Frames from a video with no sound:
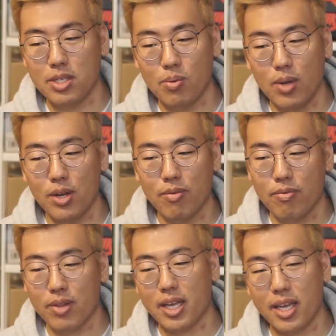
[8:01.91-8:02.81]
So when you're
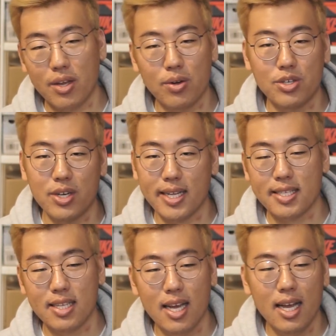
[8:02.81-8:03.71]
flicking your
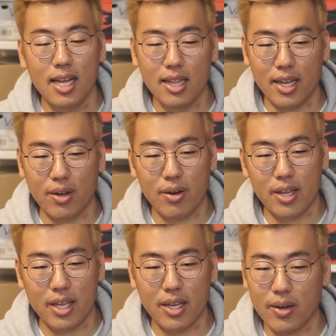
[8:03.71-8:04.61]
tricks, like your
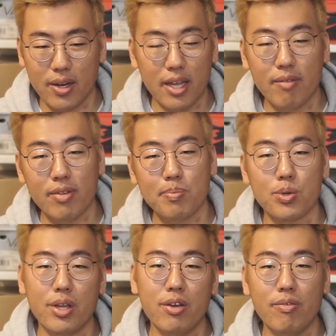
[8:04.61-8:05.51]
kick flips
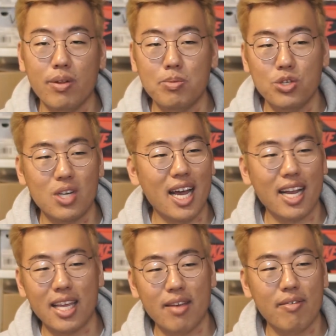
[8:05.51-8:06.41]
or heel flips, you
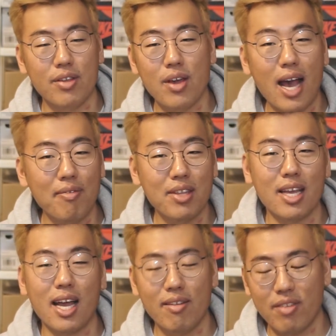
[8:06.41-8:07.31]
have to
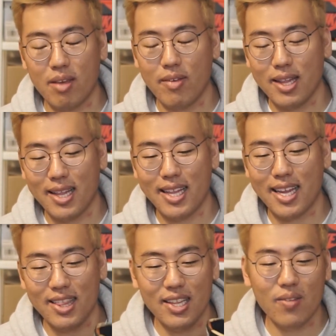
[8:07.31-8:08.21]
kind of give it like
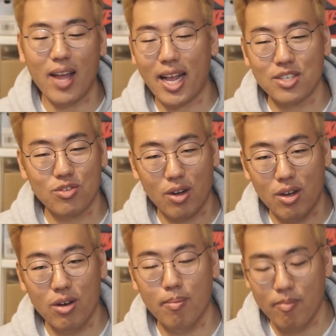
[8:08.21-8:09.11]
a little extra
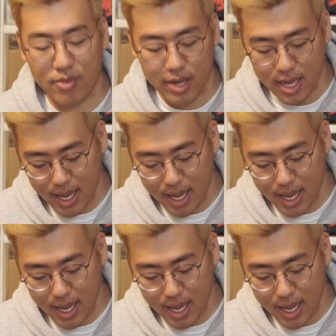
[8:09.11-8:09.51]
oomph.